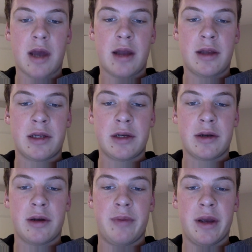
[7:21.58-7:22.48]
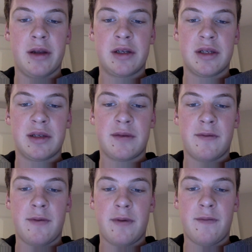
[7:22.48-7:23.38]
enter a patient's
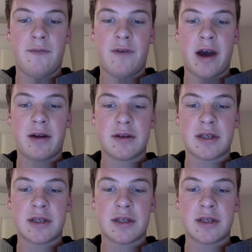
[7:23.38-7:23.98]
vital